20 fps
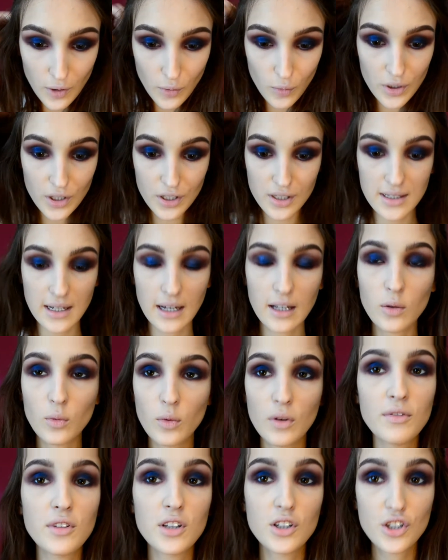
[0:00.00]
we're done
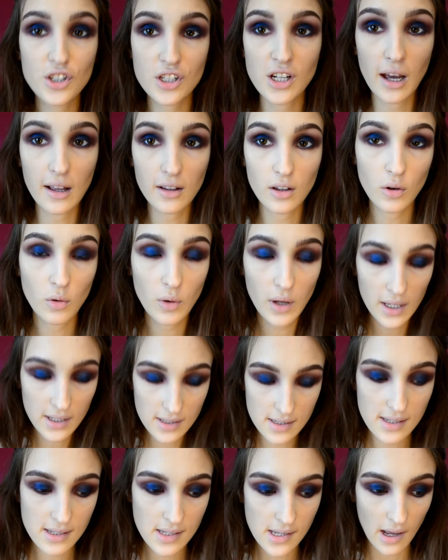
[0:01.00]
with the shadow
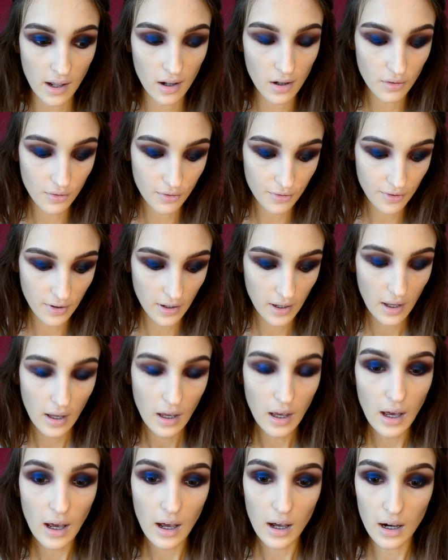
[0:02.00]
itself,
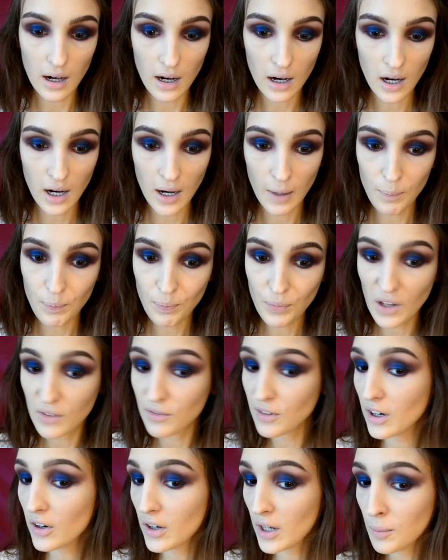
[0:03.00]
a
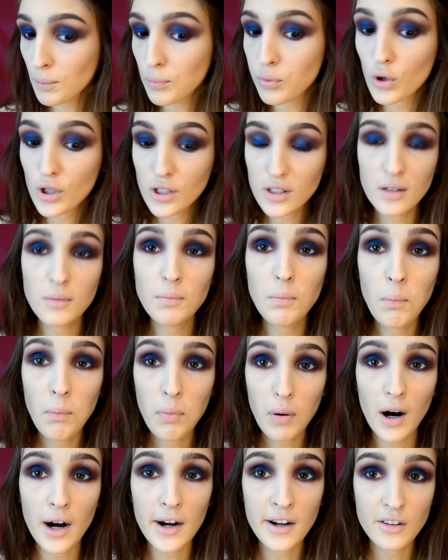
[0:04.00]
very important
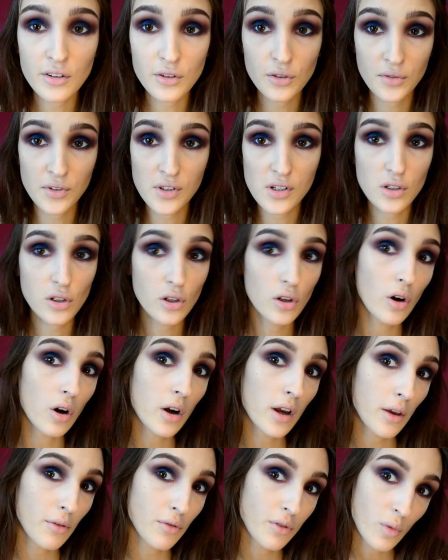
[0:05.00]
part to this
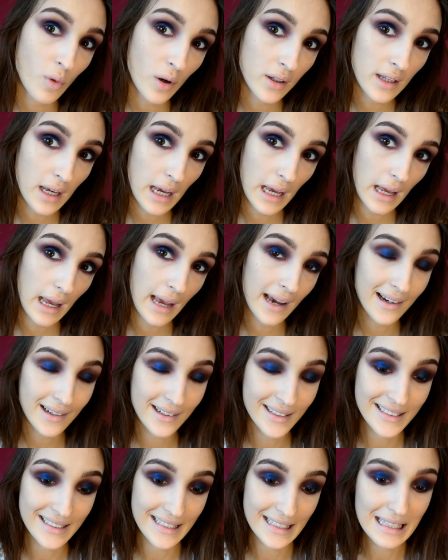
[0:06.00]
look, if you want to
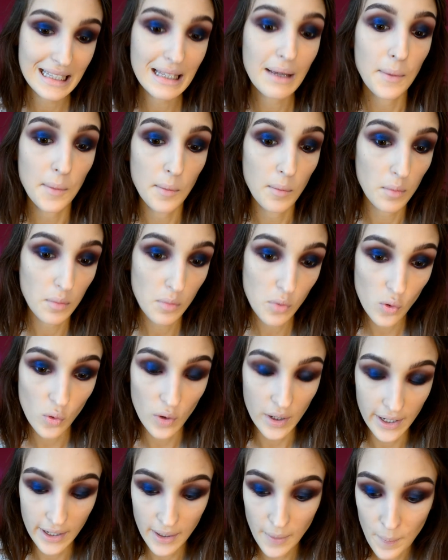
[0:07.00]
angle it
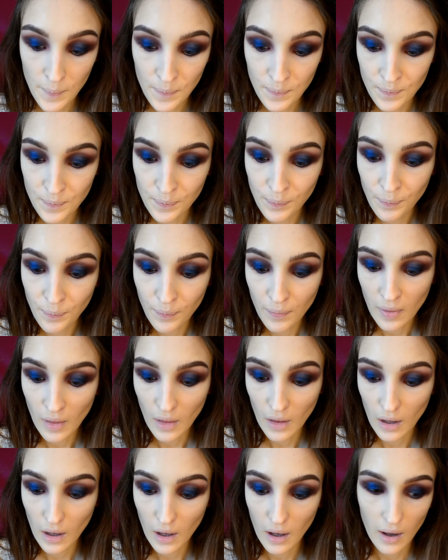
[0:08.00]
more,
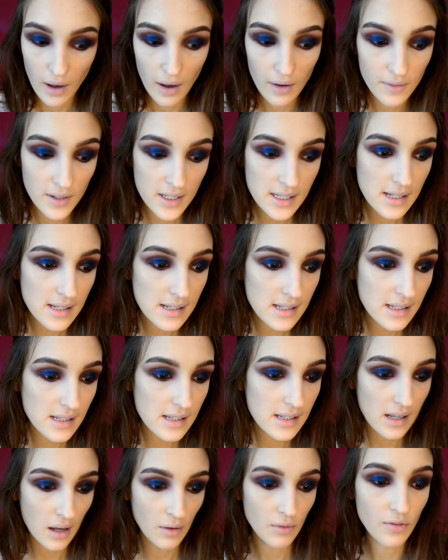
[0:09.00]
this is
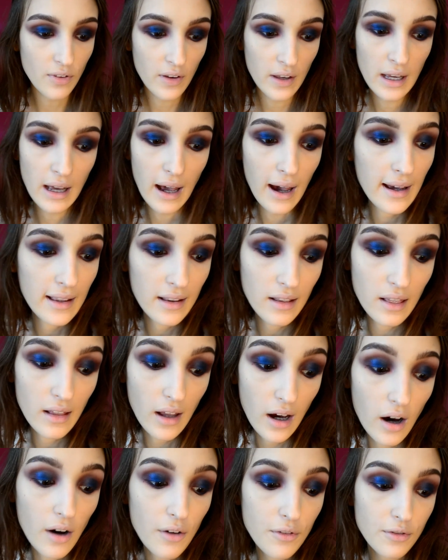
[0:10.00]
something I
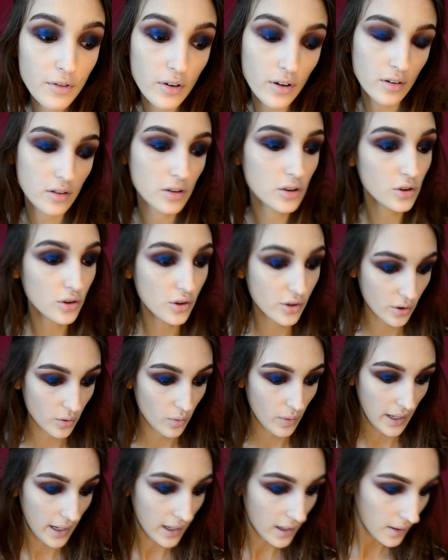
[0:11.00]
love
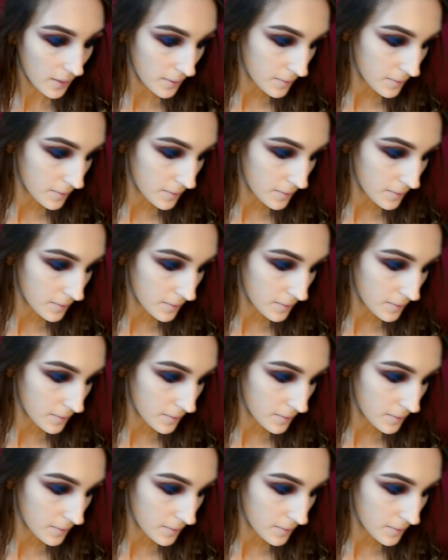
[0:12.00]
doing,